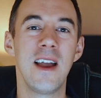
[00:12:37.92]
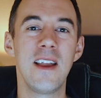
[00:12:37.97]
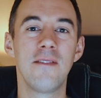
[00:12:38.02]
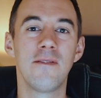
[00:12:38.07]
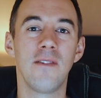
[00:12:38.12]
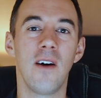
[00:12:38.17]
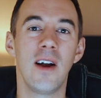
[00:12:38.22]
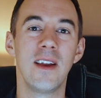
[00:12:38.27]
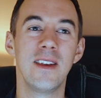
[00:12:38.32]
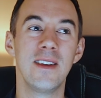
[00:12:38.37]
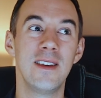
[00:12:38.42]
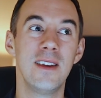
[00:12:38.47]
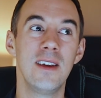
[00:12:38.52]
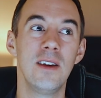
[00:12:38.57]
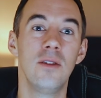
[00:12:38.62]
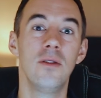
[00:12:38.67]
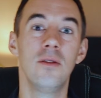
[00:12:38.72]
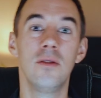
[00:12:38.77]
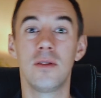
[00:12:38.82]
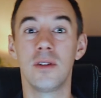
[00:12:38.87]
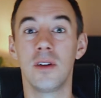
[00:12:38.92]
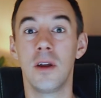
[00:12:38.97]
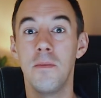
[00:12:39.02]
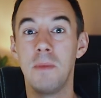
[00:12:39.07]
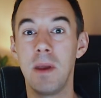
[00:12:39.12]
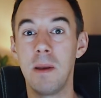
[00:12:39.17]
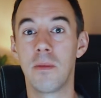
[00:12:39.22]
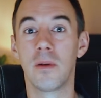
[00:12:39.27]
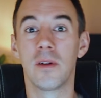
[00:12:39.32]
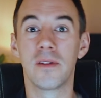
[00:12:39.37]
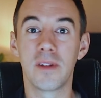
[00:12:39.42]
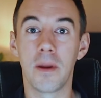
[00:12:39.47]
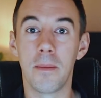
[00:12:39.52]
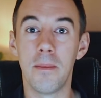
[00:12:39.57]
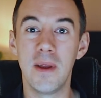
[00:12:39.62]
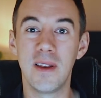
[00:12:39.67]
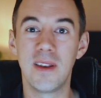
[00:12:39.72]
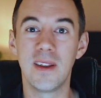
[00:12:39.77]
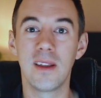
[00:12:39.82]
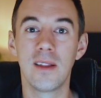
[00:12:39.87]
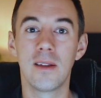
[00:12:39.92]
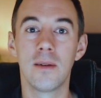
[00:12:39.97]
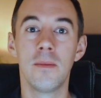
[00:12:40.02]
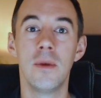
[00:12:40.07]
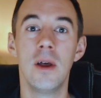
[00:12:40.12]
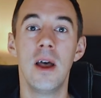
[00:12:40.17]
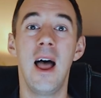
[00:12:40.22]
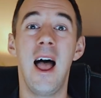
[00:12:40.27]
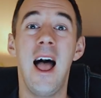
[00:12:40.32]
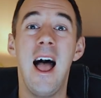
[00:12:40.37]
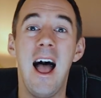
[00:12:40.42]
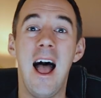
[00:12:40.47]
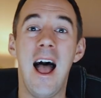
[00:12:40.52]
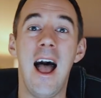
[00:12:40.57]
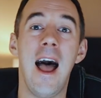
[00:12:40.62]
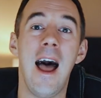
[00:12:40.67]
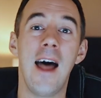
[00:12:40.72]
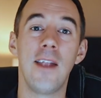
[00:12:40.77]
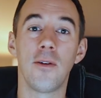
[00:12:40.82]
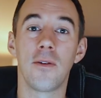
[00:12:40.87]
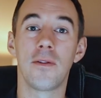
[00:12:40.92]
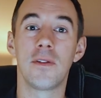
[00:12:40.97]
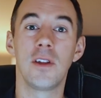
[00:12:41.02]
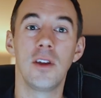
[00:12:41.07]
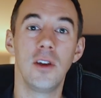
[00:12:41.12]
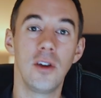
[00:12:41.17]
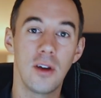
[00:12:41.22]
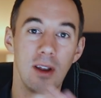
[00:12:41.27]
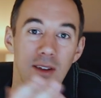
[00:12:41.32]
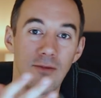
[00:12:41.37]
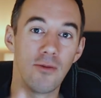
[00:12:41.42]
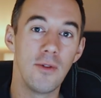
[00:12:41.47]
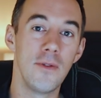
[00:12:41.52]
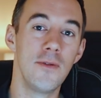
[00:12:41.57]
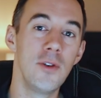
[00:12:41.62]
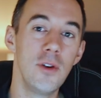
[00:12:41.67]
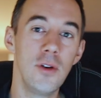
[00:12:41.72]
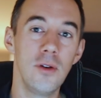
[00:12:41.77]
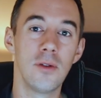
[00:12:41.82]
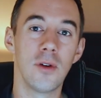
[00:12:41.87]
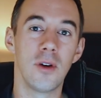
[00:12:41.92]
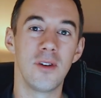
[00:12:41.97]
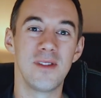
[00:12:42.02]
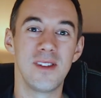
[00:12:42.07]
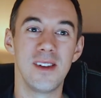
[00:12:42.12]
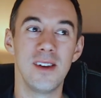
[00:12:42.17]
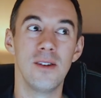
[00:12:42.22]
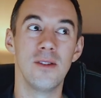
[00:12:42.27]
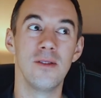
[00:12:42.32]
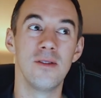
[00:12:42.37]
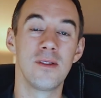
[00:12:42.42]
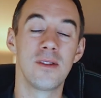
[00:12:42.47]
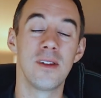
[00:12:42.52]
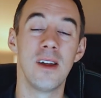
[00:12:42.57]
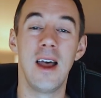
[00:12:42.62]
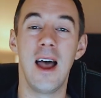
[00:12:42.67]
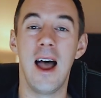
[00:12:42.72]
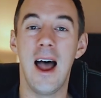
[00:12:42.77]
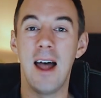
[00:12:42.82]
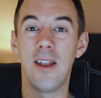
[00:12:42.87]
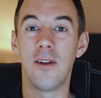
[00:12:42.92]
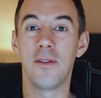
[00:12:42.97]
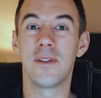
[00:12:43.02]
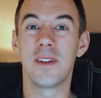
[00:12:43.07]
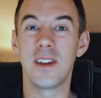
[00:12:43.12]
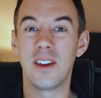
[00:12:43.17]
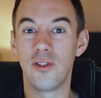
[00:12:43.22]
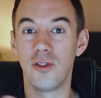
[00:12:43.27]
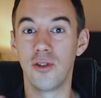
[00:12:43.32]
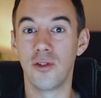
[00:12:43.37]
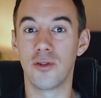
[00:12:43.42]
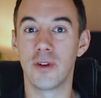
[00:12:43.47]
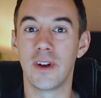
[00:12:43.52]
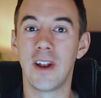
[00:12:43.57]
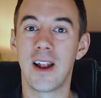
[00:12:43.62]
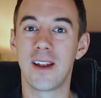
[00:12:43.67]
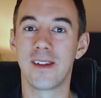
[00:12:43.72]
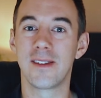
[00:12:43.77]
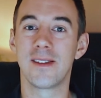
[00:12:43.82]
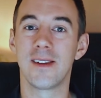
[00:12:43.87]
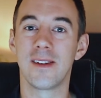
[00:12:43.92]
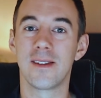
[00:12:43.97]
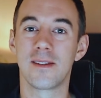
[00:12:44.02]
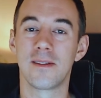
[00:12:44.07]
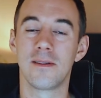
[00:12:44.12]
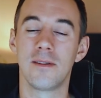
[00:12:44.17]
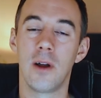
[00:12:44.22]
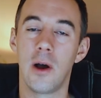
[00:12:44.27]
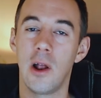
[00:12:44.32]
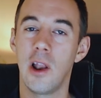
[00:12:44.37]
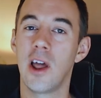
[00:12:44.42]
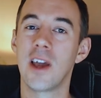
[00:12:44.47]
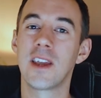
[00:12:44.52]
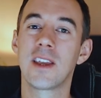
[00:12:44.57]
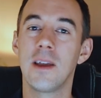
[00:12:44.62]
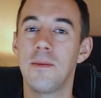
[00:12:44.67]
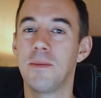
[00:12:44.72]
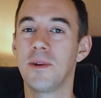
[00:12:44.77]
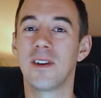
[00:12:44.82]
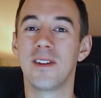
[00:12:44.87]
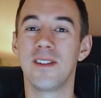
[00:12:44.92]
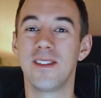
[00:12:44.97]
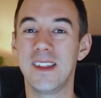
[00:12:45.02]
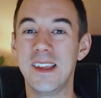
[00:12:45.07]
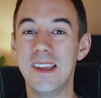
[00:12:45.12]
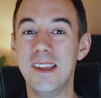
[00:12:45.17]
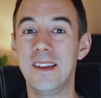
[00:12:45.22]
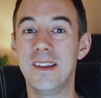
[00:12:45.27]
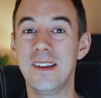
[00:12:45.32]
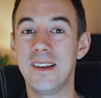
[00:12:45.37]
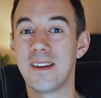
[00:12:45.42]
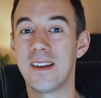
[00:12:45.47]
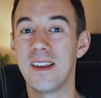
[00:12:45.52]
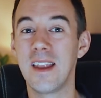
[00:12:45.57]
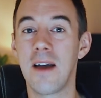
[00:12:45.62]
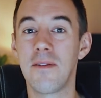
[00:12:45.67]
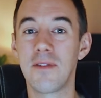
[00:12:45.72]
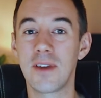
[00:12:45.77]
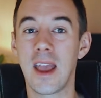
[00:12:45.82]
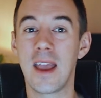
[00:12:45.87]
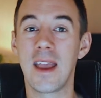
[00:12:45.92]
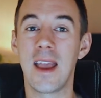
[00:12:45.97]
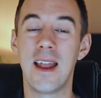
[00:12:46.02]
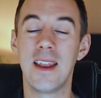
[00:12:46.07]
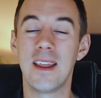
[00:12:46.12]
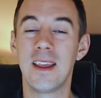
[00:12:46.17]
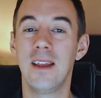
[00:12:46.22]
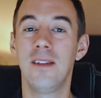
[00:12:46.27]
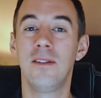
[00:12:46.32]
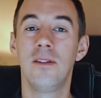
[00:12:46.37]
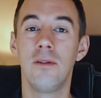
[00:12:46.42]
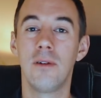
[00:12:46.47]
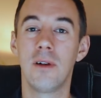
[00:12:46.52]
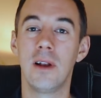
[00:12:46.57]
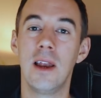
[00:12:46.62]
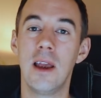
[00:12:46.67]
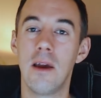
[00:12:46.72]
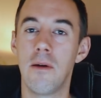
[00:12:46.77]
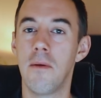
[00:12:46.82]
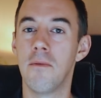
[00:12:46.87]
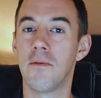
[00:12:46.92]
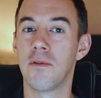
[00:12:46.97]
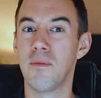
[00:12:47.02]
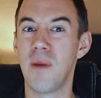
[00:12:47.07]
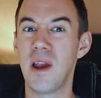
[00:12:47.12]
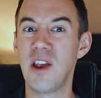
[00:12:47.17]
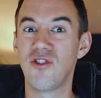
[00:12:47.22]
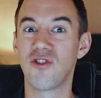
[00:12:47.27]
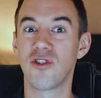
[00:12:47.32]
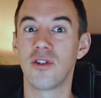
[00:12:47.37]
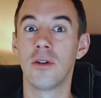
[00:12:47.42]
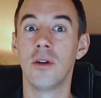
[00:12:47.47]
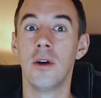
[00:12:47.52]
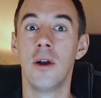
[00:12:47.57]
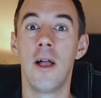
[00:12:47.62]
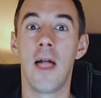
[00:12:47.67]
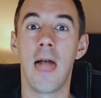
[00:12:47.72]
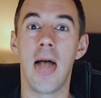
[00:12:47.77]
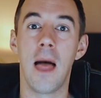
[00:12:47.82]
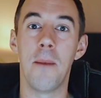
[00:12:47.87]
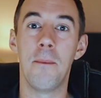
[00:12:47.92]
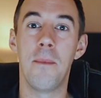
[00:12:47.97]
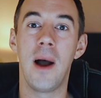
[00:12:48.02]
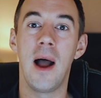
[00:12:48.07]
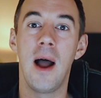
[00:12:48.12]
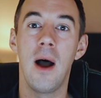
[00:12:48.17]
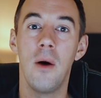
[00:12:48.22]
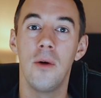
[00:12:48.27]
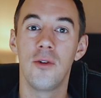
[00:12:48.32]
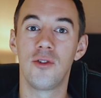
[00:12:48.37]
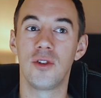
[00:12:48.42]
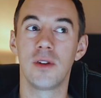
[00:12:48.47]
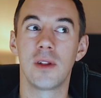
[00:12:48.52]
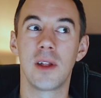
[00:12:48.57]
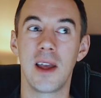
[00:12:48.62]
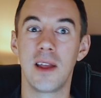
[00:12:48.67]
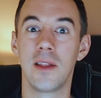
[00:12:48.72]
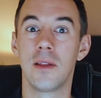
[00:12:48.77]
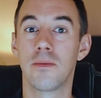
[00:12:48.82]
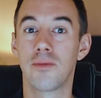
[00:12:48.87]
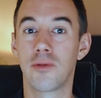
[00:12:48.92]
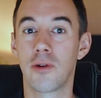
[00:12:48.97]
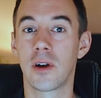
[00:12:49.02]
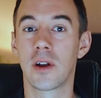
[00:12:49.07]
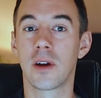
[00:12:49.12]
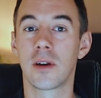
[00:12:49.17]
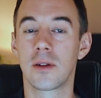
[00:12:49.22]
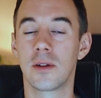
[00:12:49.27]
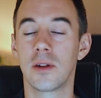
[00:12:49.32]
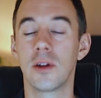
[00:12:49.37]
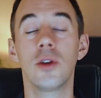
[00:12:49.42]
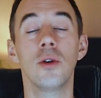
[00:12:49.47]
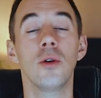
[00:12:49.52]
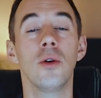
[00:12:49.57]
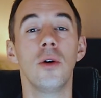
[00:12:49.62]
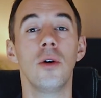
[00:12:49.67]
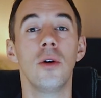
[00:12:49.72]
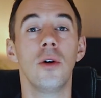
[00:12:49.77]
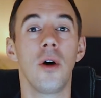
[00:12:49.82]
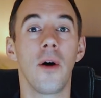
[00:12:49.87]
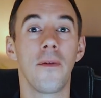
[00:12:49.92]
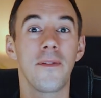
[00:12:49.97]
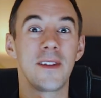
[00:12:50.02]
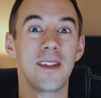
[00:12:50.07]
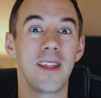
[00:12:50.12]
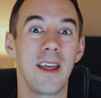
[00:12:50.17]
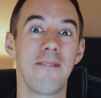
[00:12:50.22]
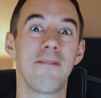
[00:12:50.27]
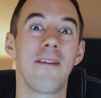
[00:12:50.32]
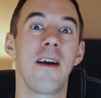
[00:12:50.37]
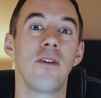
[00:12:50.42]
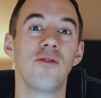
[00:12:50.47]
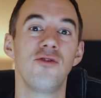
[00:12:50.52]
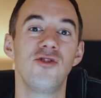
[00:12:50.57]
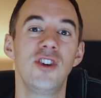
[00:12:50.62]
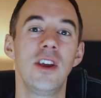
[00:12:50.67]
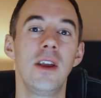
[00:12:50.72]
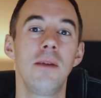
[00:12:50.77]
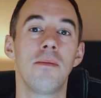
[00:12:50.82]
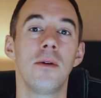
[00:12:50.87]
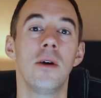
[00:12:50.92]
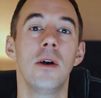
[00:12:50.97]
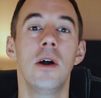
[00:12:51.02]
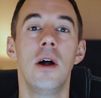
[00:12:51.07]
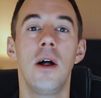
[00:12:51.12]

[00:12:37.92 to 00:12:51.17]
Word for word: they find deals, you know, people are submitting them, and obviously you can review those deals and obviously do your analysis. Now I like it because it's easy to navigate and it gives you clear information about, you say, the products that you're obviously they found cheap.